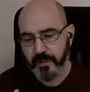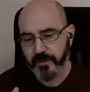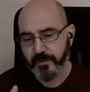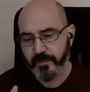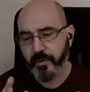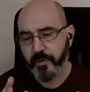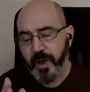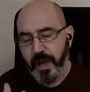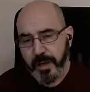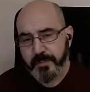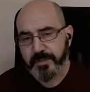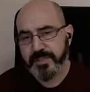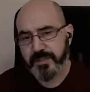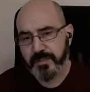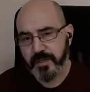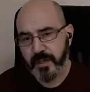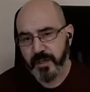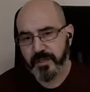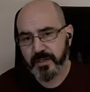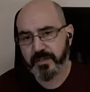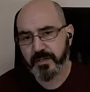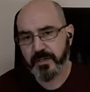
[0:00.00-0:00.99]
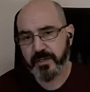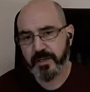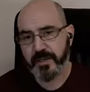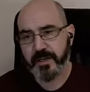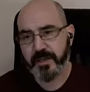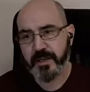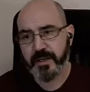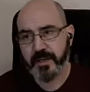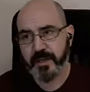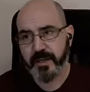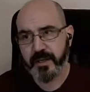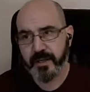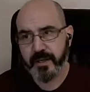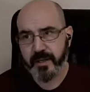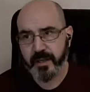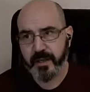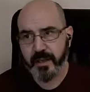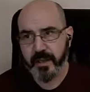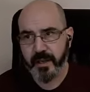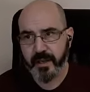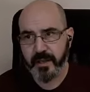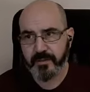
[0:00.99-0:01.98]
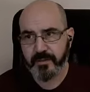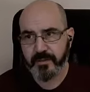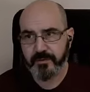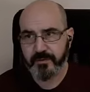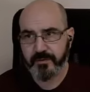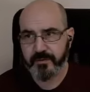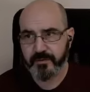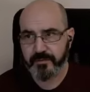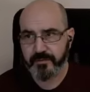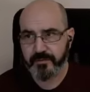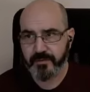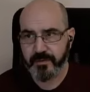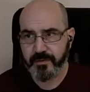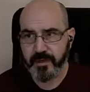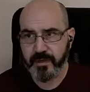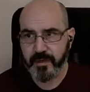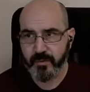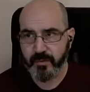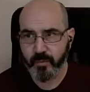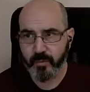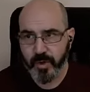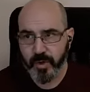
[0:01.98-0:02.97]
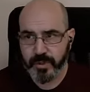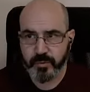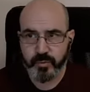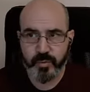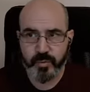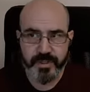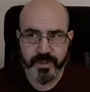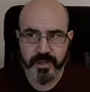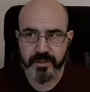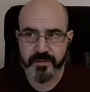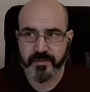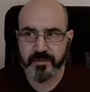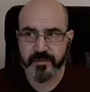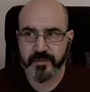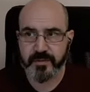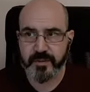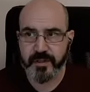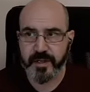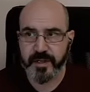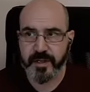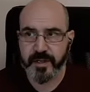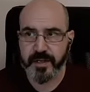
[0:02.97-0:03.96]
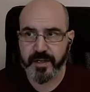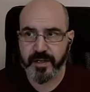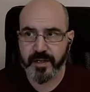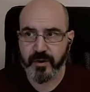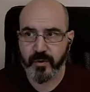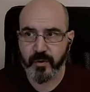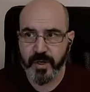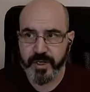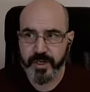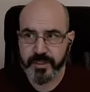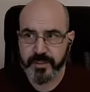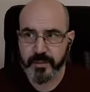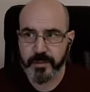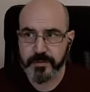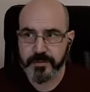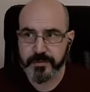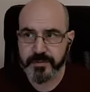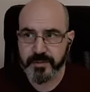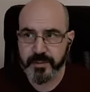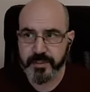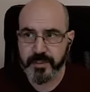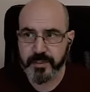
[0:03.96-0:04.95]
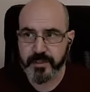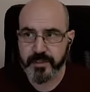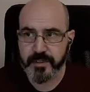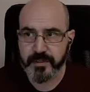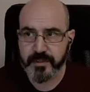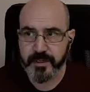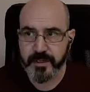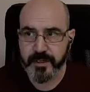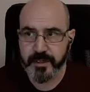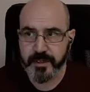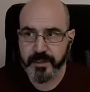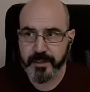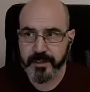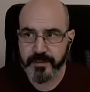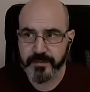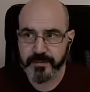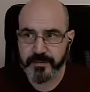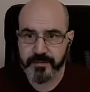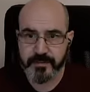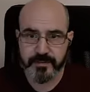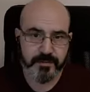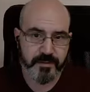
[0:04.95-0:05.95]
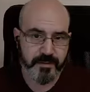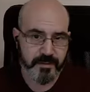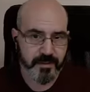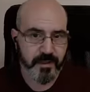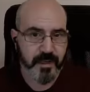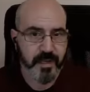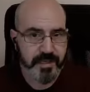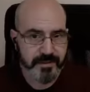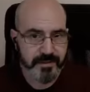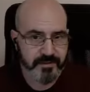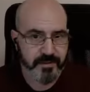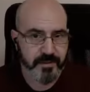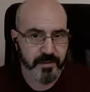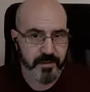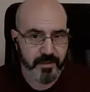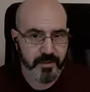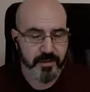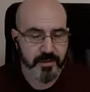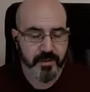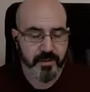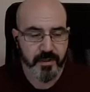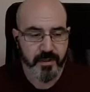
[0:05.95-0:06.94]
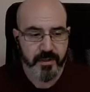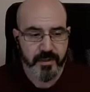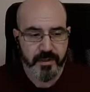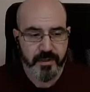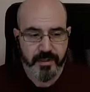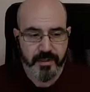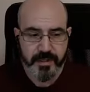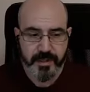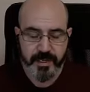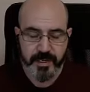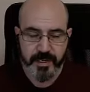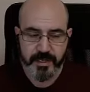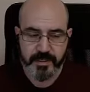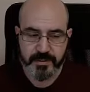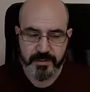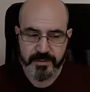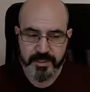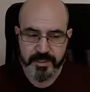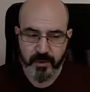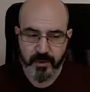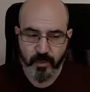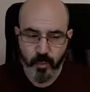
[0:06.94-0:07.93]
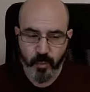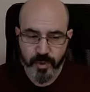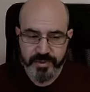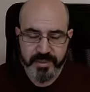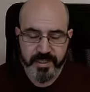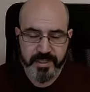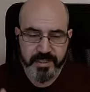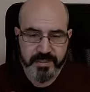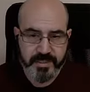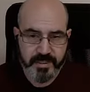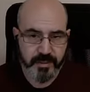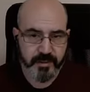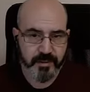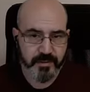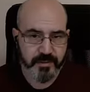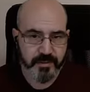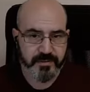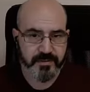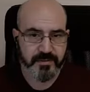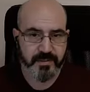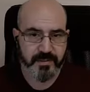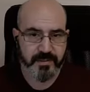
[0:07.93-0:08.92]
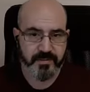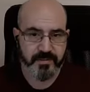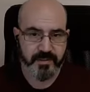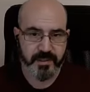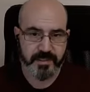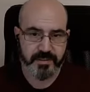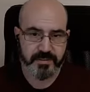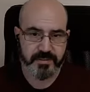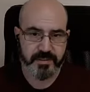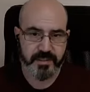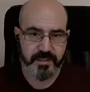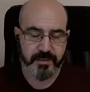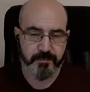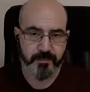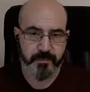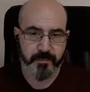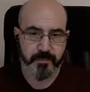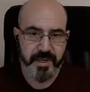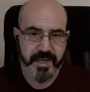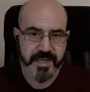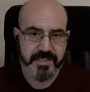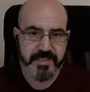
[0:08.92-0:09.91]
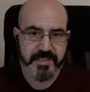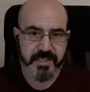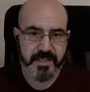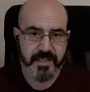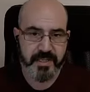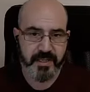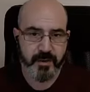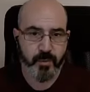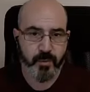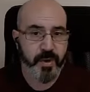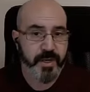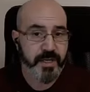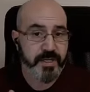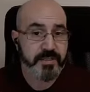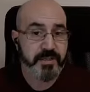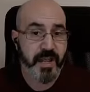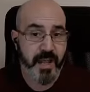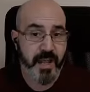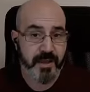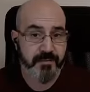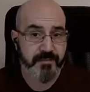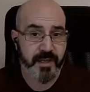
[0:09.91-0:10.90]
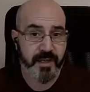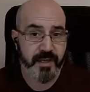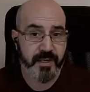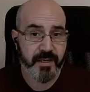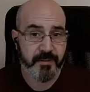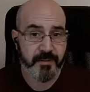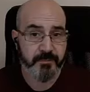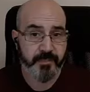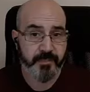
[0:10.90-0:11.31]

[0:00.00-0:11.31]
So Amazon has worked with us quite closely in the last year. And what they tell us is that basically we need to have a